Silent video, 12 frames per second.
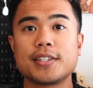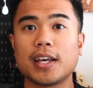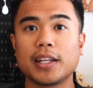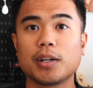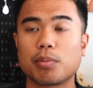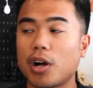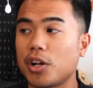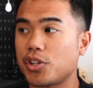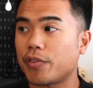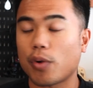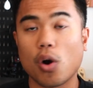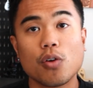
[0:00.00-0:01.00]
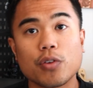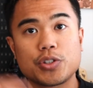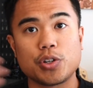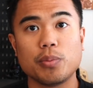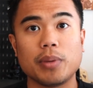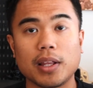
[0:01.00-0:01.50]
selling a project for over
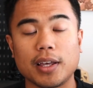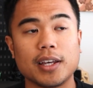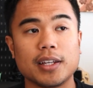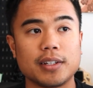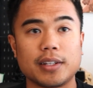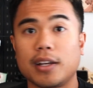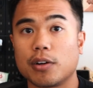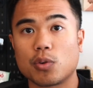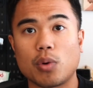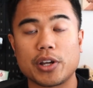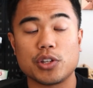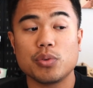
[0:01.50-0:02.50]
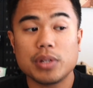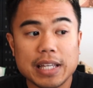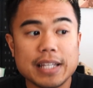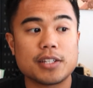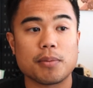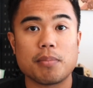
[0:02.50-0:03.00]
2 million here in Hawaii, you
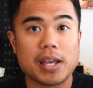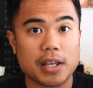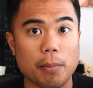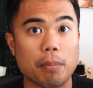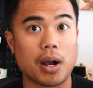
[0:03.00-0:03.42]
need to make it